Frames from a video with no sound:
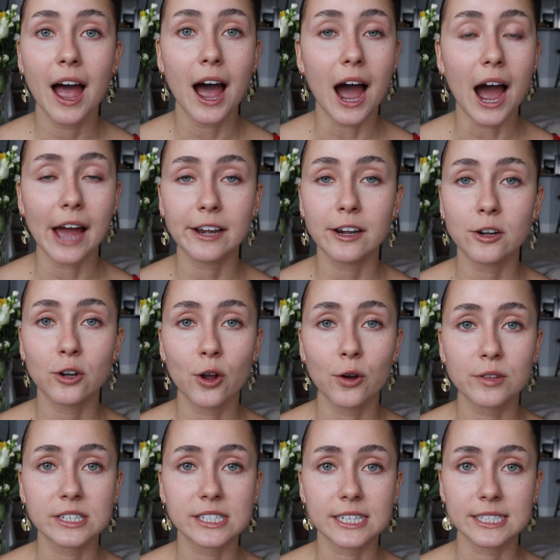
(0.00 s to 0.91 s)
I didn't
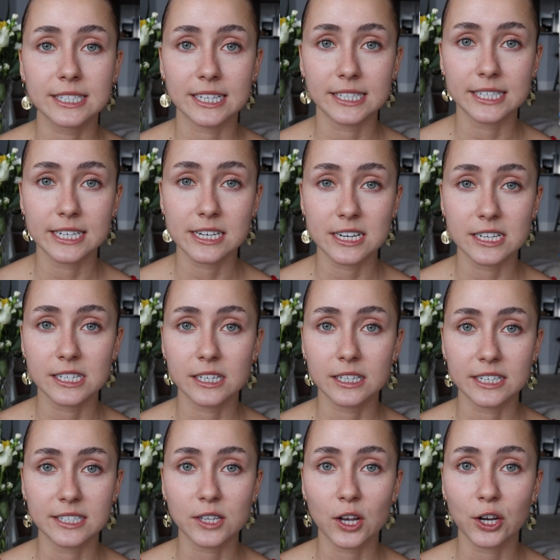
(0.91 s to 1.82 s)
know this existed
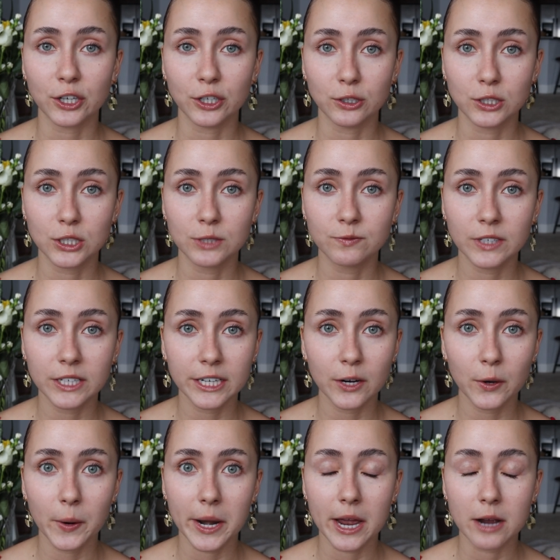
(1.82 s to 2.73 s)
until I saw a YouTube
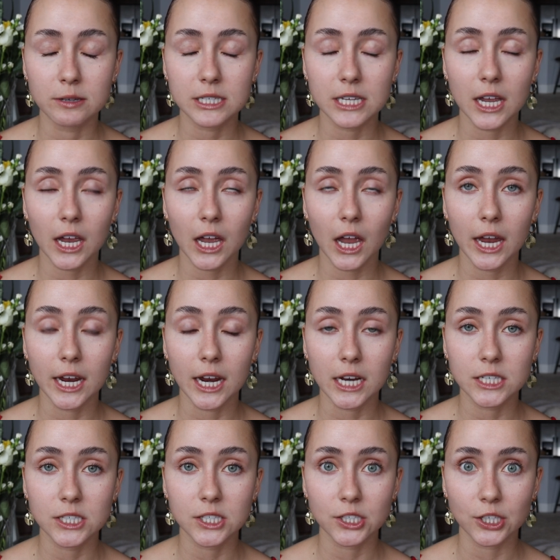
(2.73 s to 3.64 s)
video and I was like,
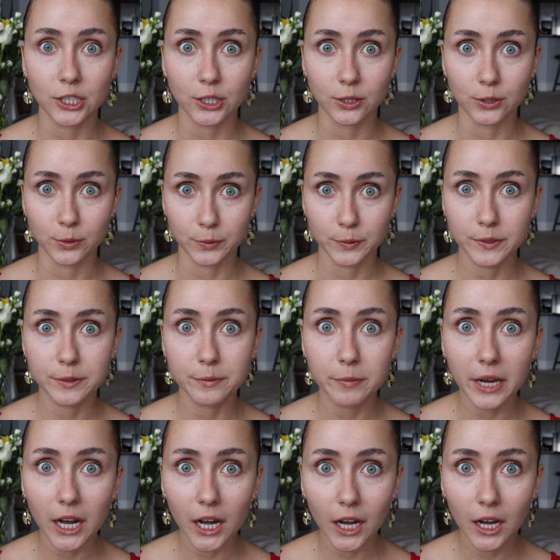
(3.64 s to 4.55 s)
excuse
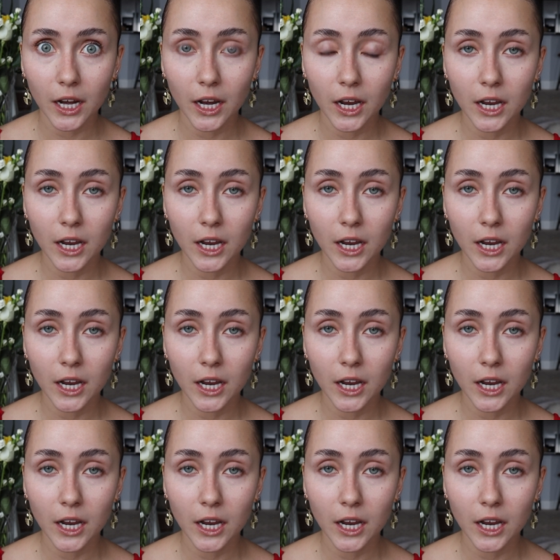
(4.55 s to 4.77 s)
me?